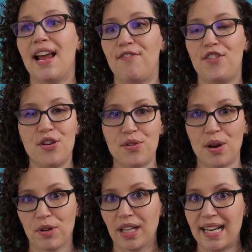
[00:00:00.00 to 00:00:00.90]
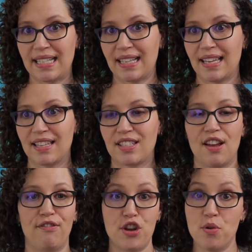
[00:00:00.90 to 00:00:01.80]
if you can relate to this,
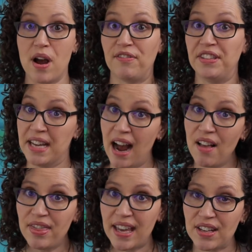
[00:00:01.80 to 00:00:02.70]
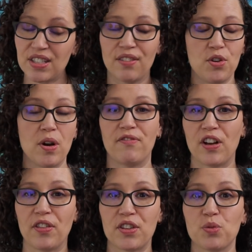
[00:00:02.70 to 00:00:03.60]
if you have done this, if you have
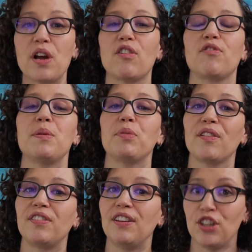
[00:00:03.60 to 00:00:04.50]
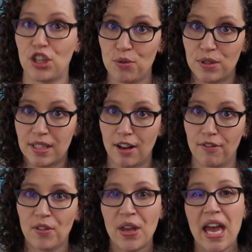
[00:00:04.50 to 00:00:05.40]
felt this way, or if people have given you
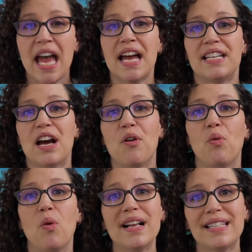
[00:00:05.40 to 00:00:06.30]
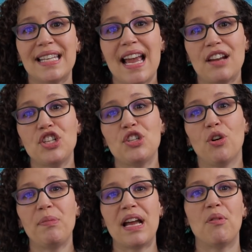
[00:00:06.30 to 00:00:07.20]
stuff. Now, once he actually
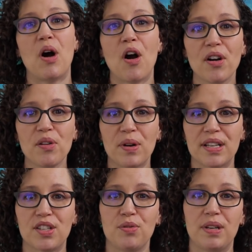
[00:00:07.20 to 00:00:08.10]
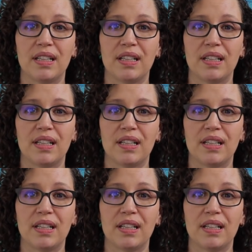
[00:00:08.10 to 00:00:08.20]
told me how hard it was to